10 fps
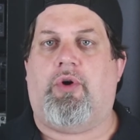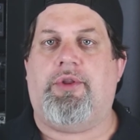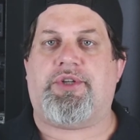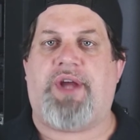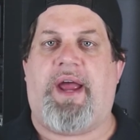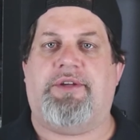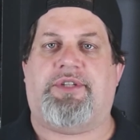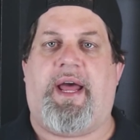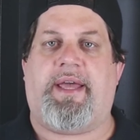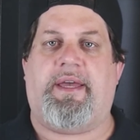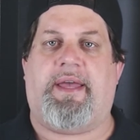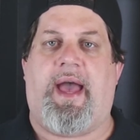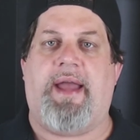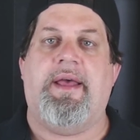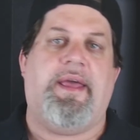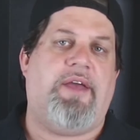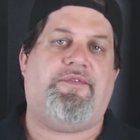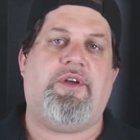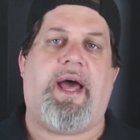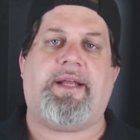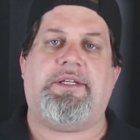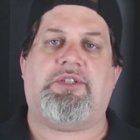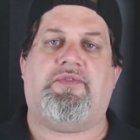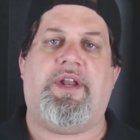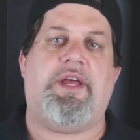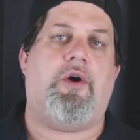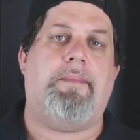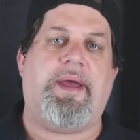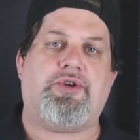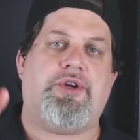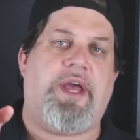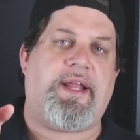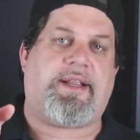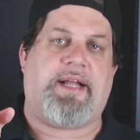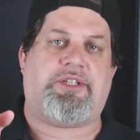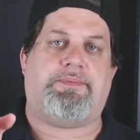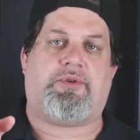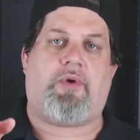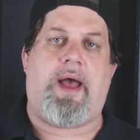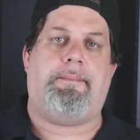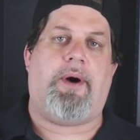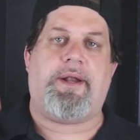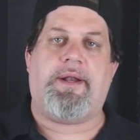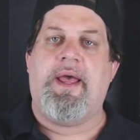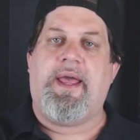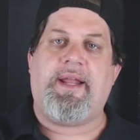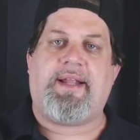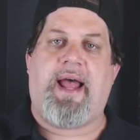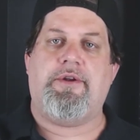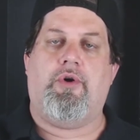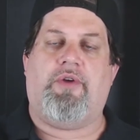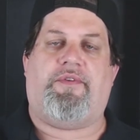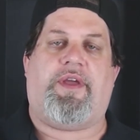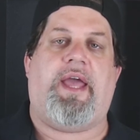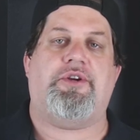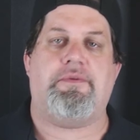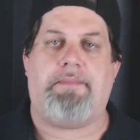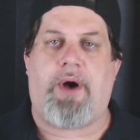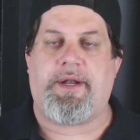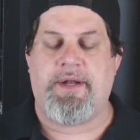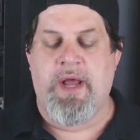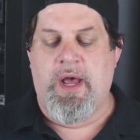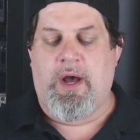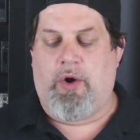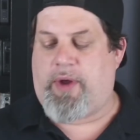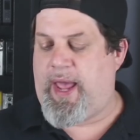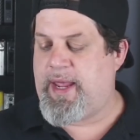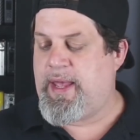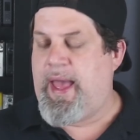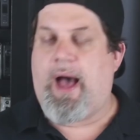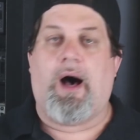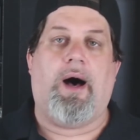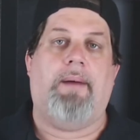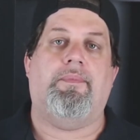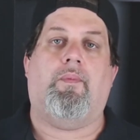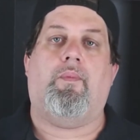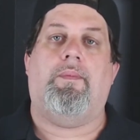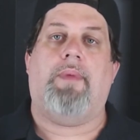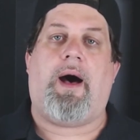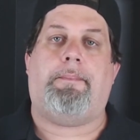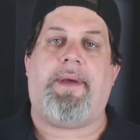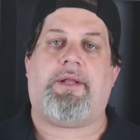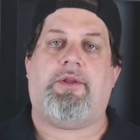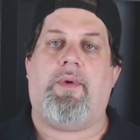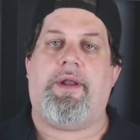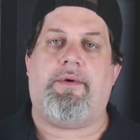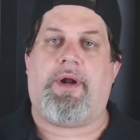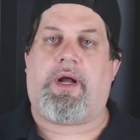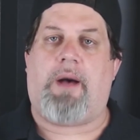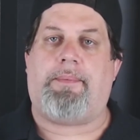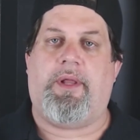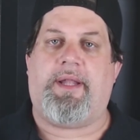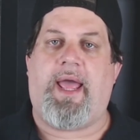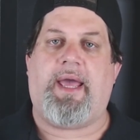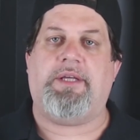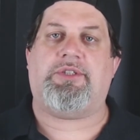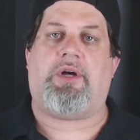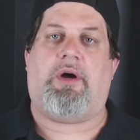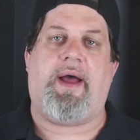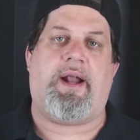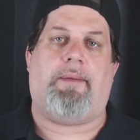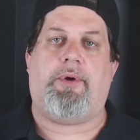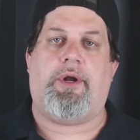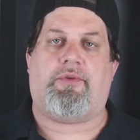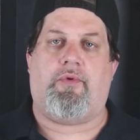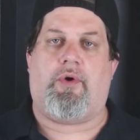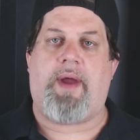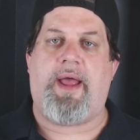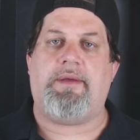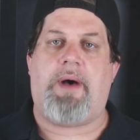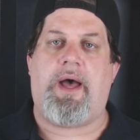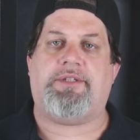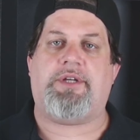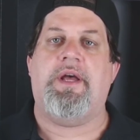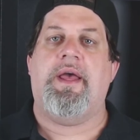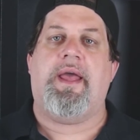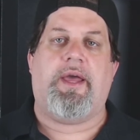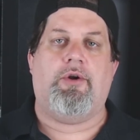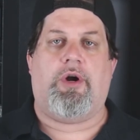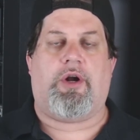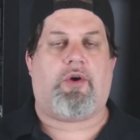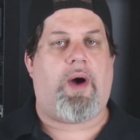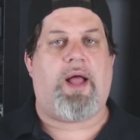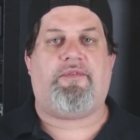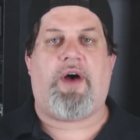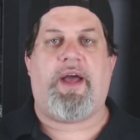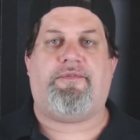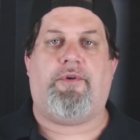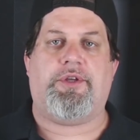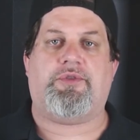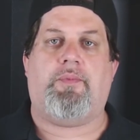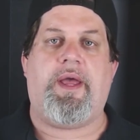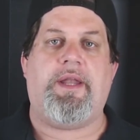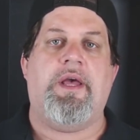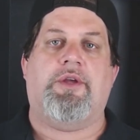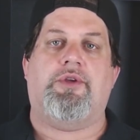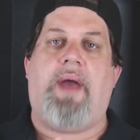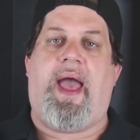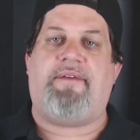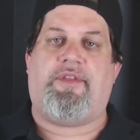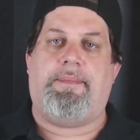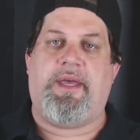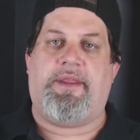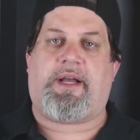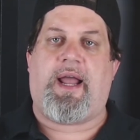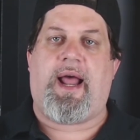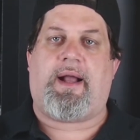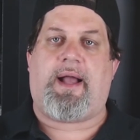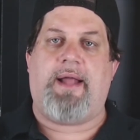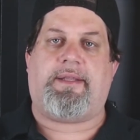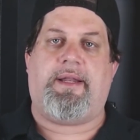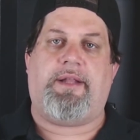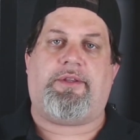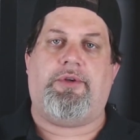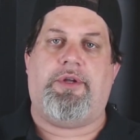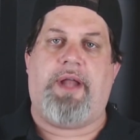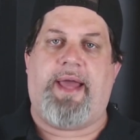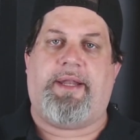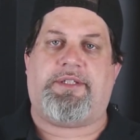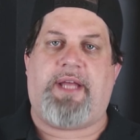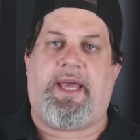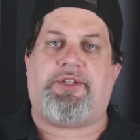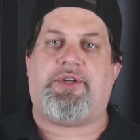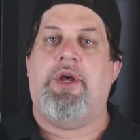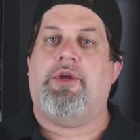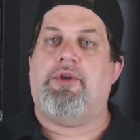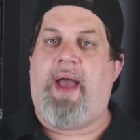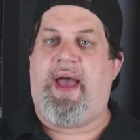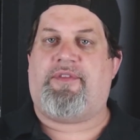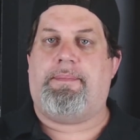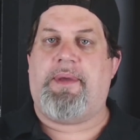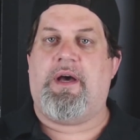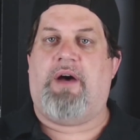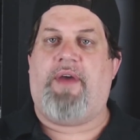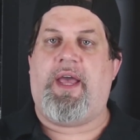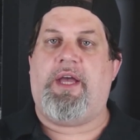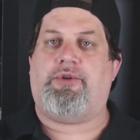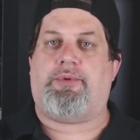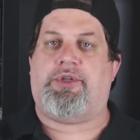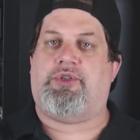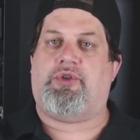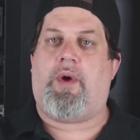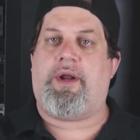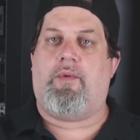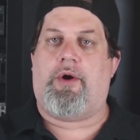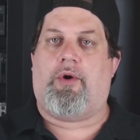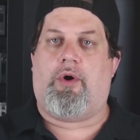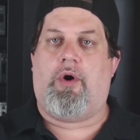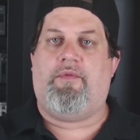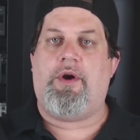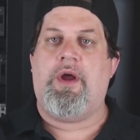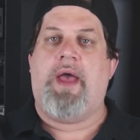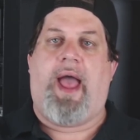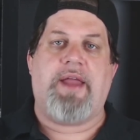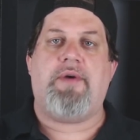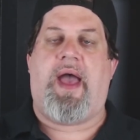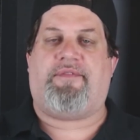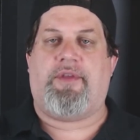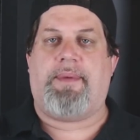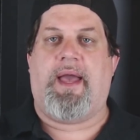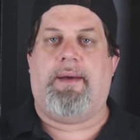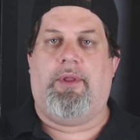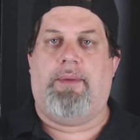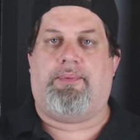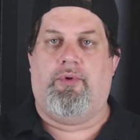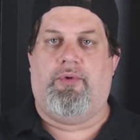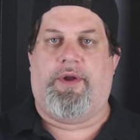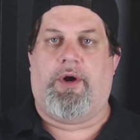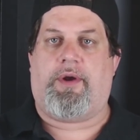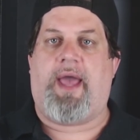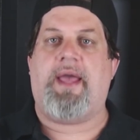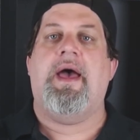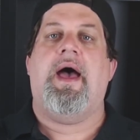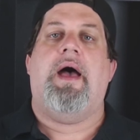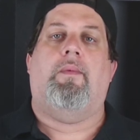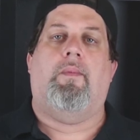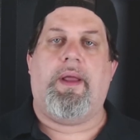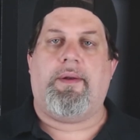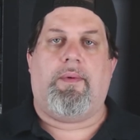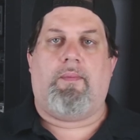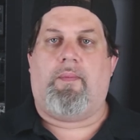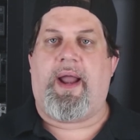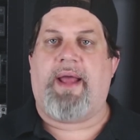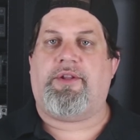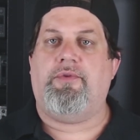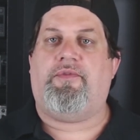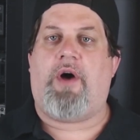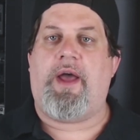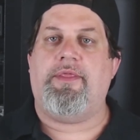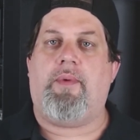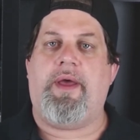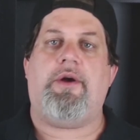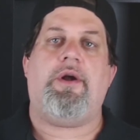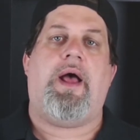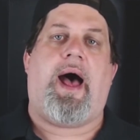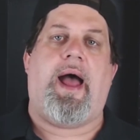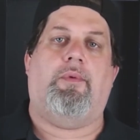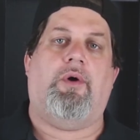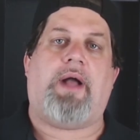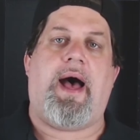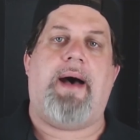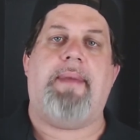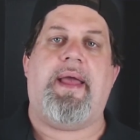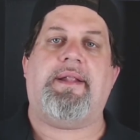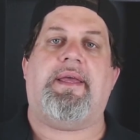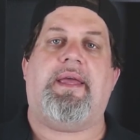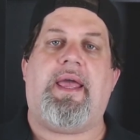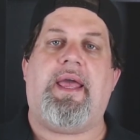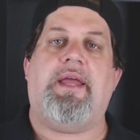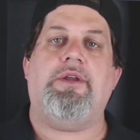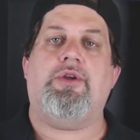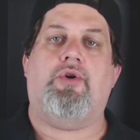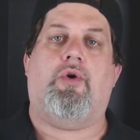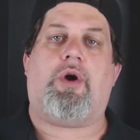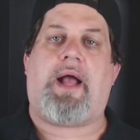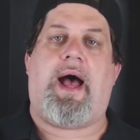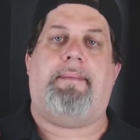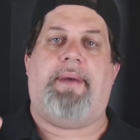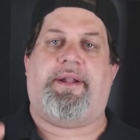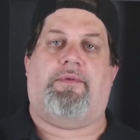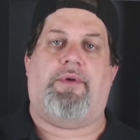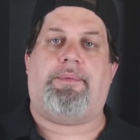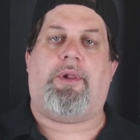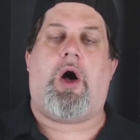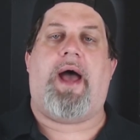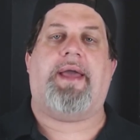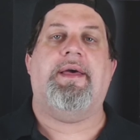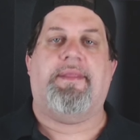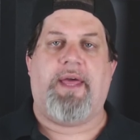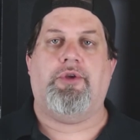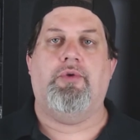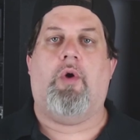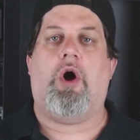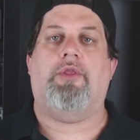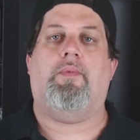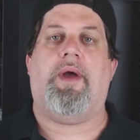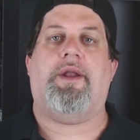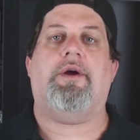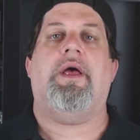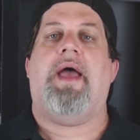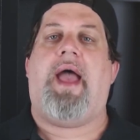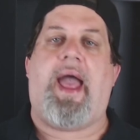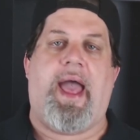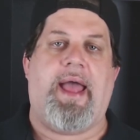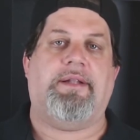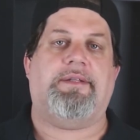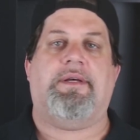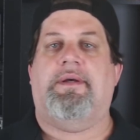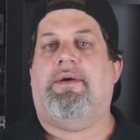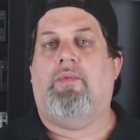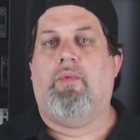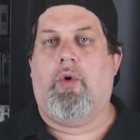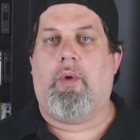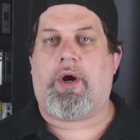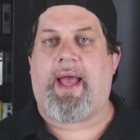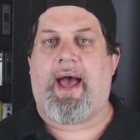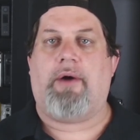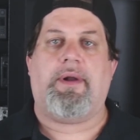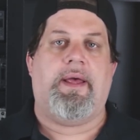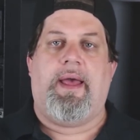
all the shares that I could get. If you like this video, make sure you hit that subscribe button. Hit that notification button, okay? I'll pick the winner in a couple of days, all right? I'll put it through a randomizer. In order to qualify for this win, you have to be in the continental United States. You have to be of age, which is 21 or over, and you have to be able to prove it, okay? When I do find the winner, I will comment in your comment, a reply that you are the winner, and we'll work out